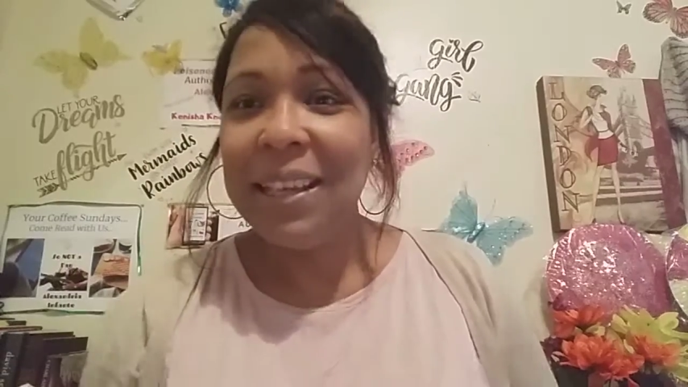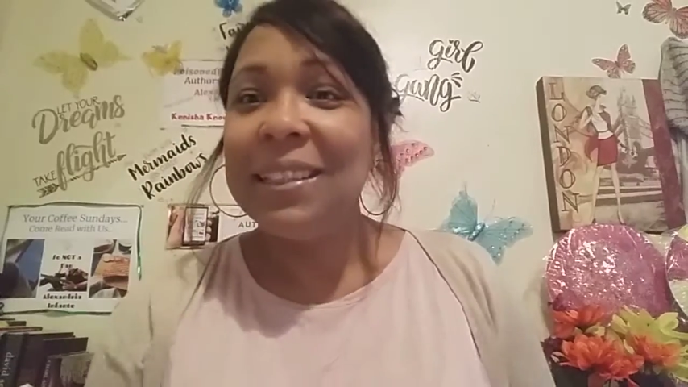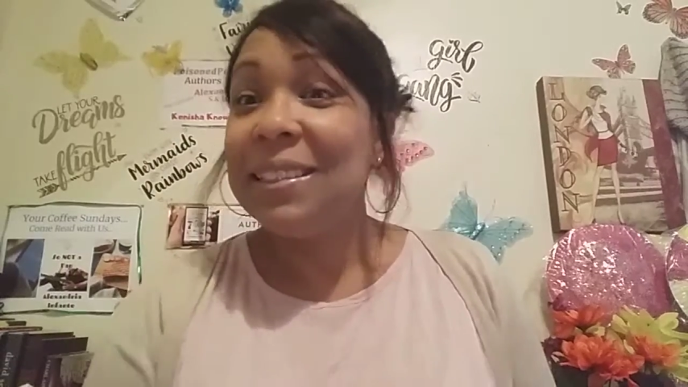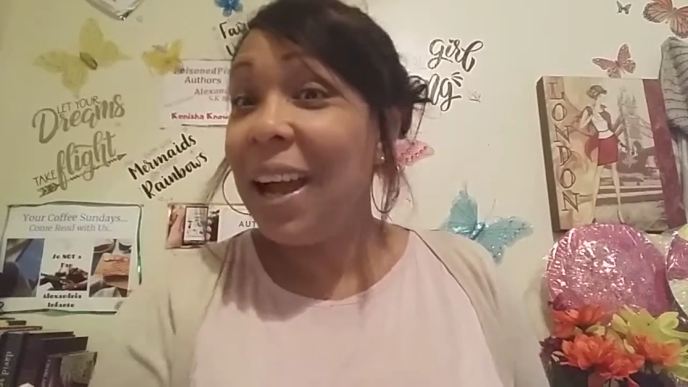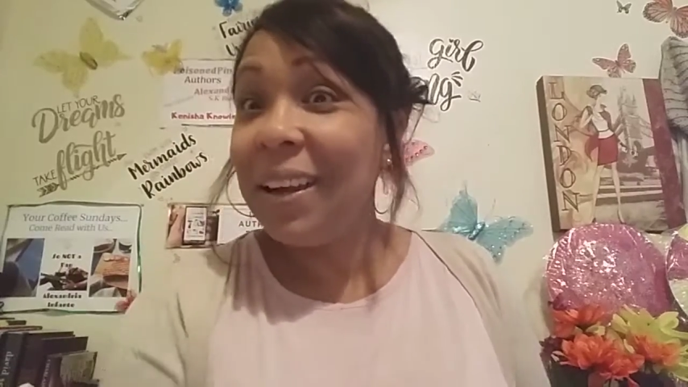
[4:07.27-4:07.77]

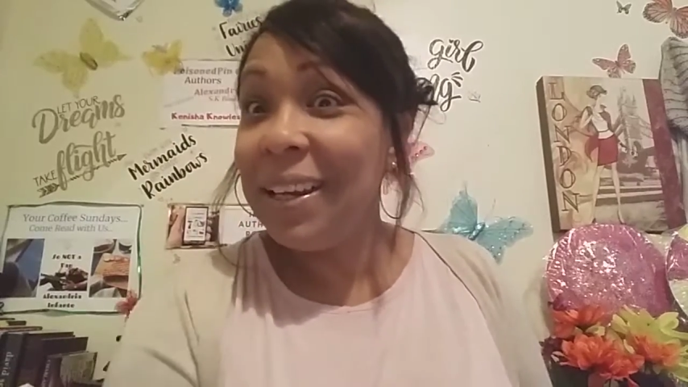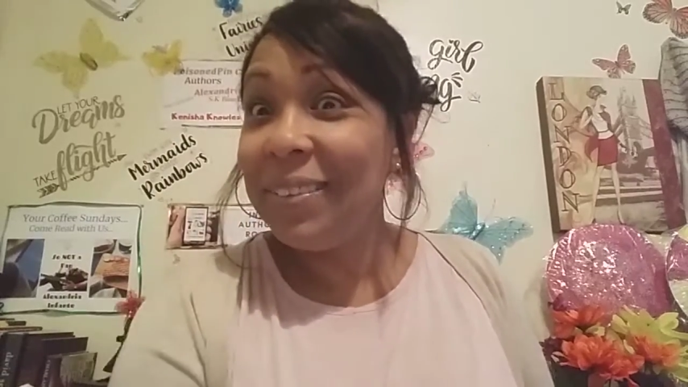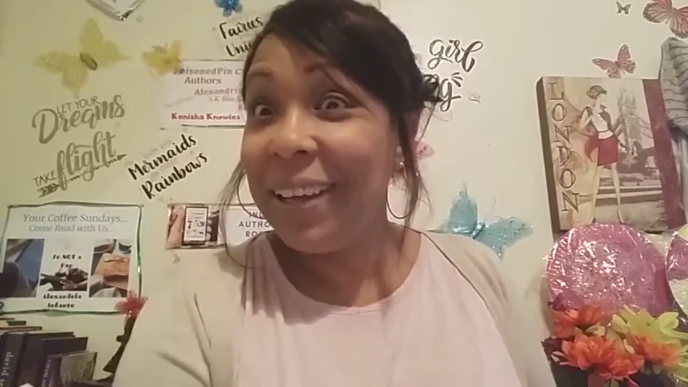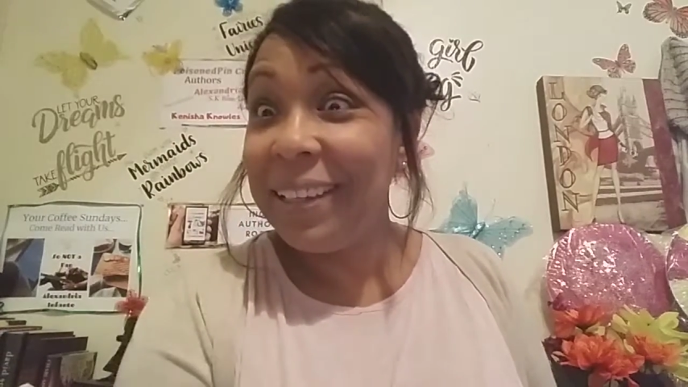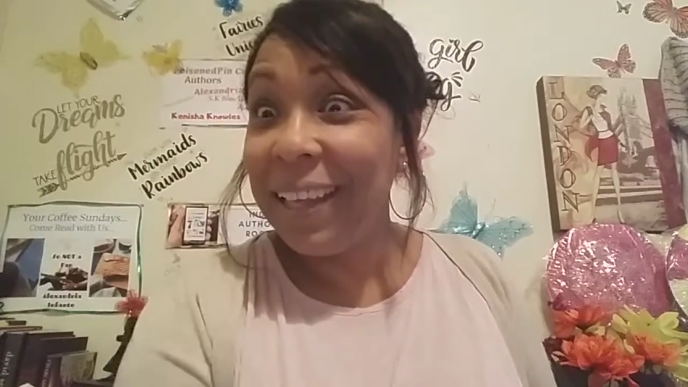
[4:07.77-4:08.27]
Sorry
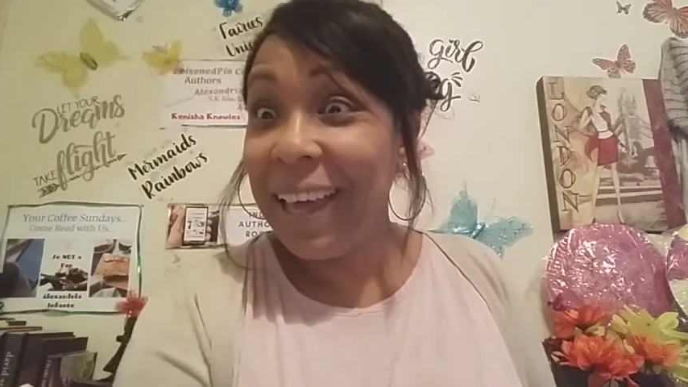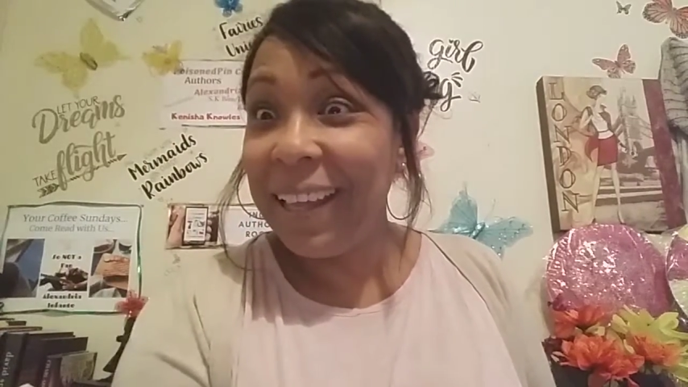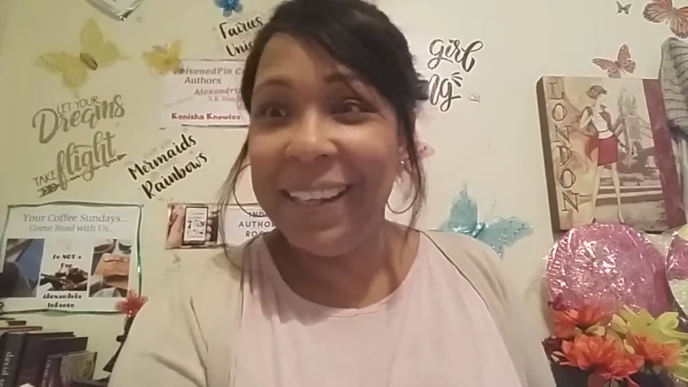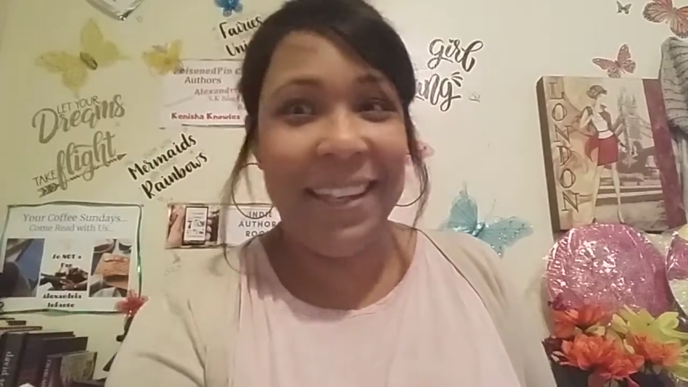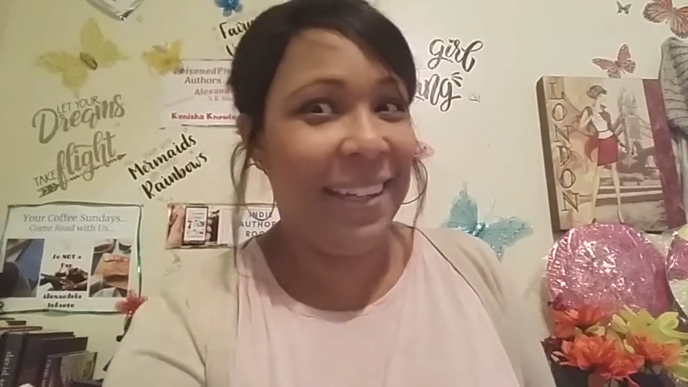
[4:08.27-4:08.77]
about
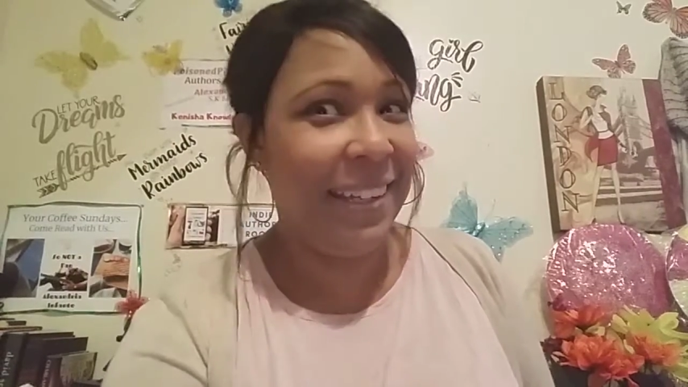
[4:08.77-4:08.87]
that.